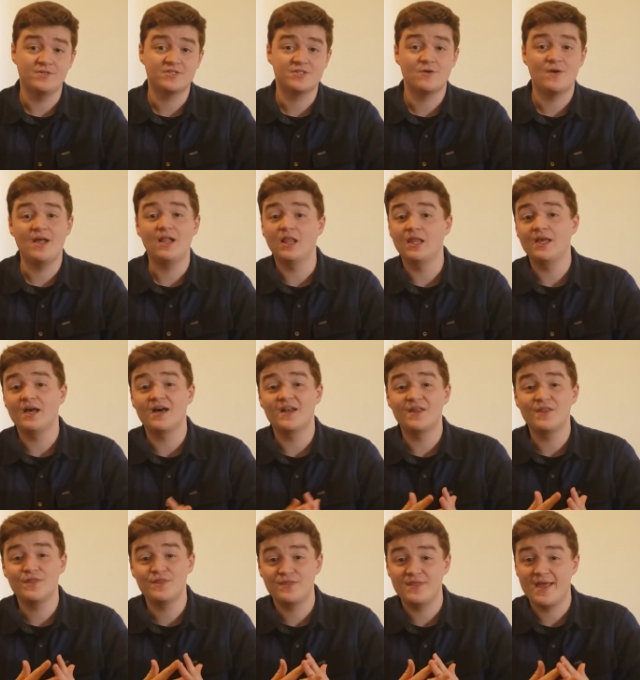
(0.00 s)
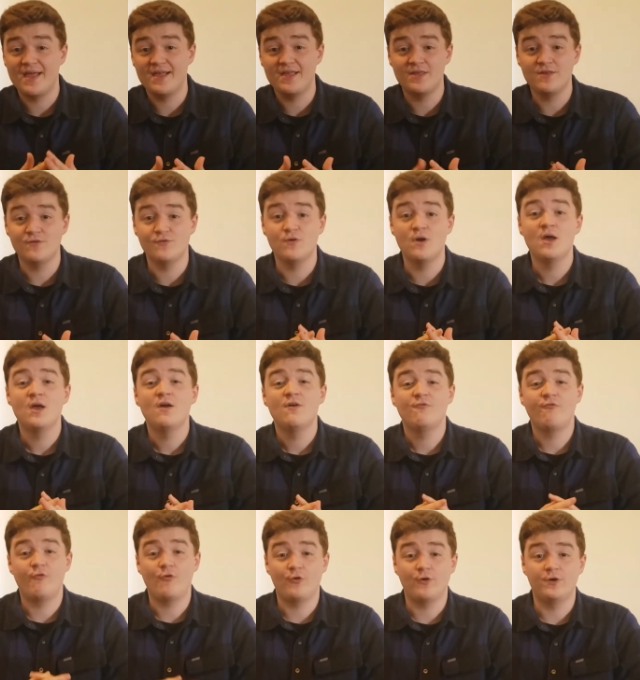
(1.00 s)
So Eliana, thank you
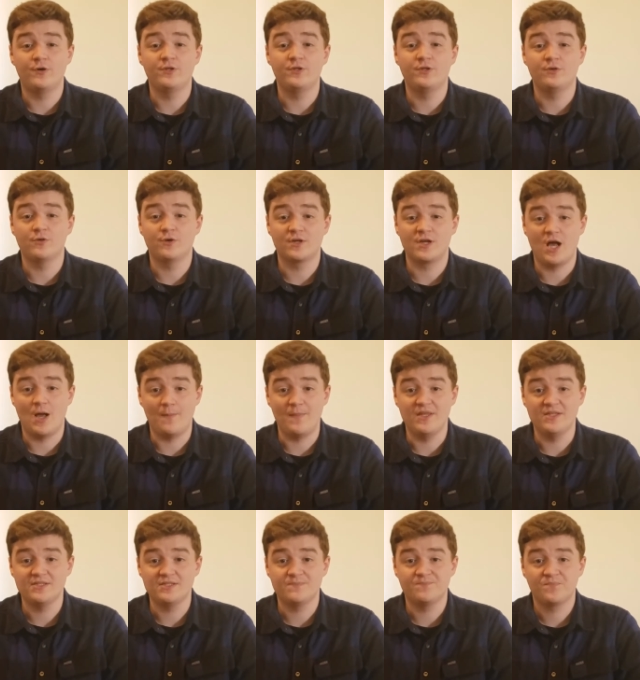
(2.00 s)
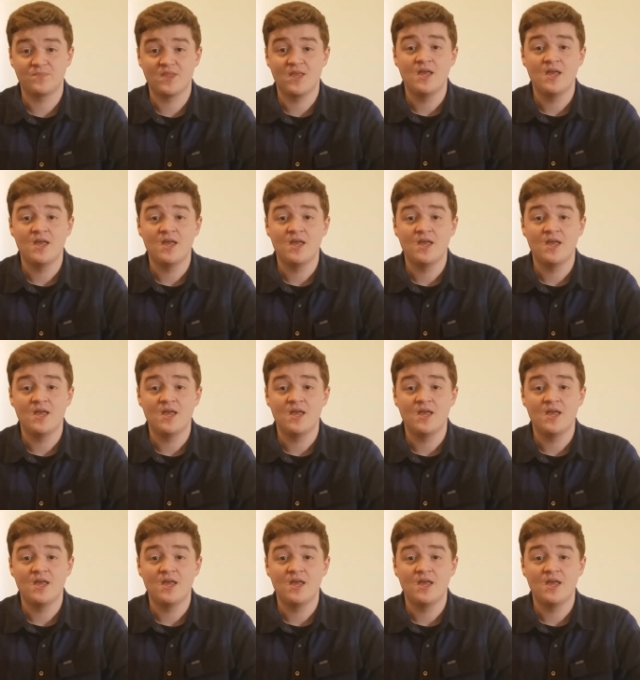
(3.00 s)
for your comment.